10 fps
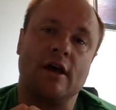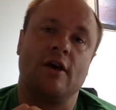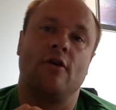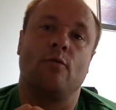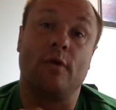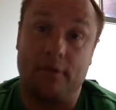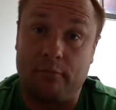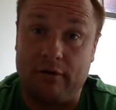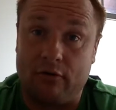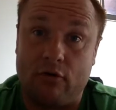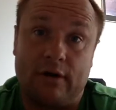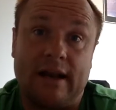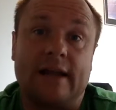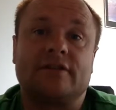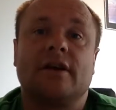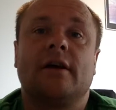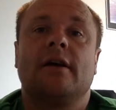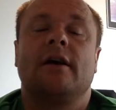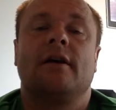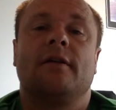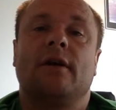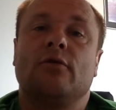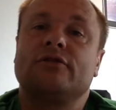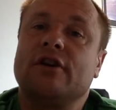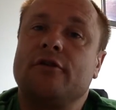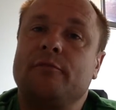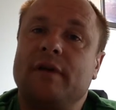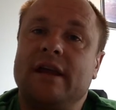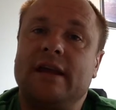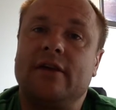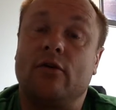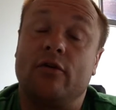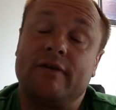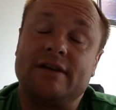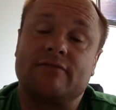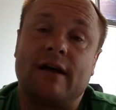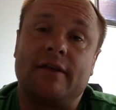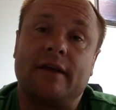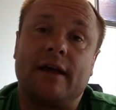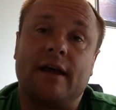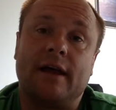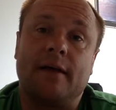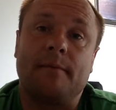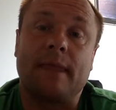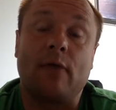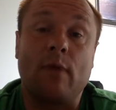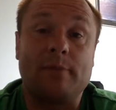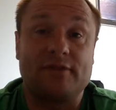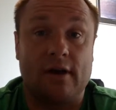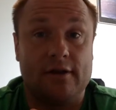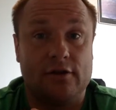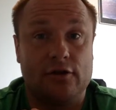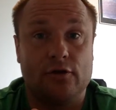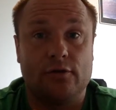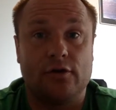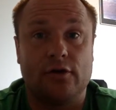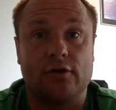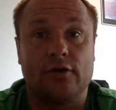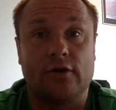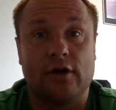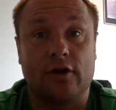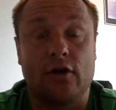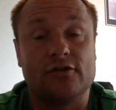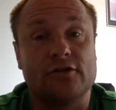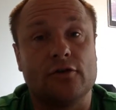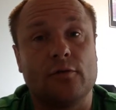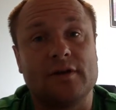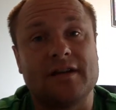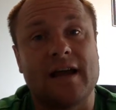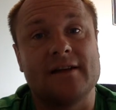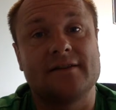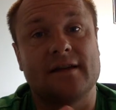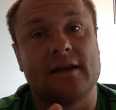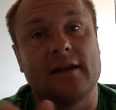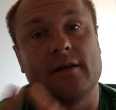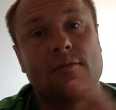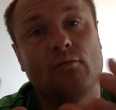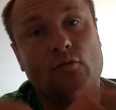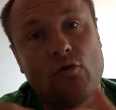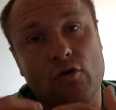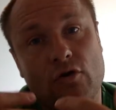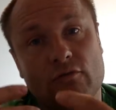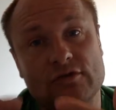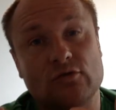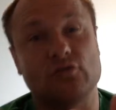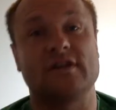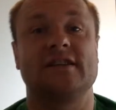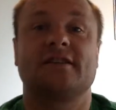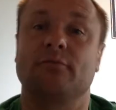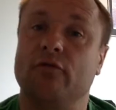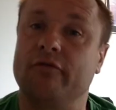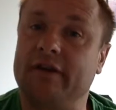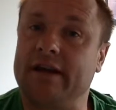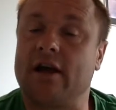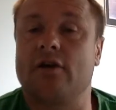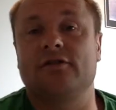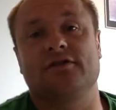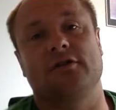with the pre-recorded lecture, there'll also be, or there is rather, a website that you can go to which has more resources, more videos,